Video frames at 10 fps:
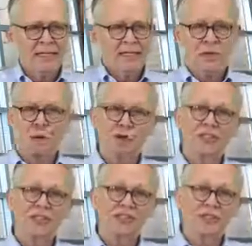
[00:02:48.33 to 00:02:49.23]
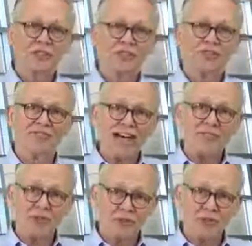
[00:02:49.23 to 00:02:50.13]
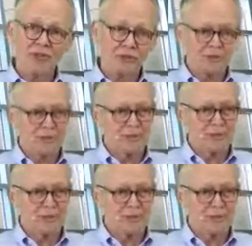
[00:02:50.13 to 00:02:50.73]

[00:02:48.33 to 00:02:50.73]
The course consists of 5 units.